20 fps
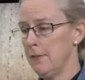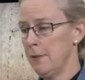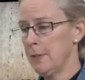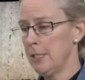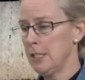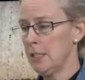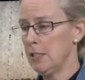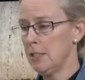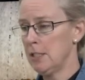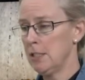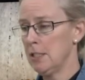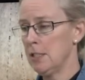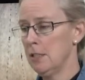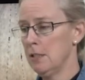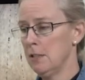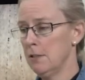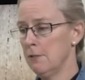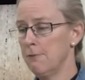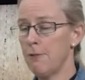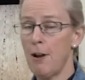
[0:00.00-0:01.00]
images
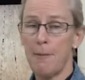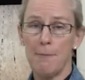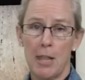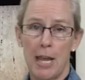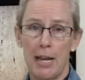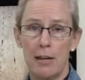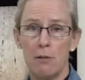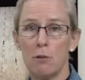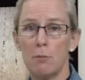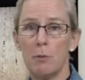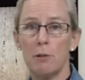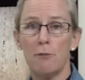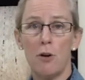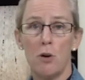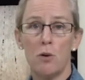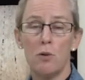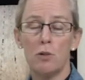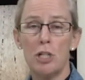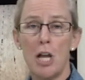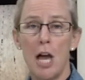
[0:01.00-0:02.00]
from Lightroom to
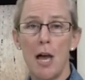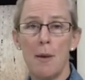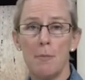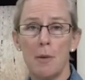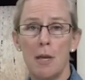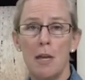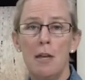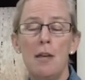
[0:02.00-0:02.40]
Photoshop,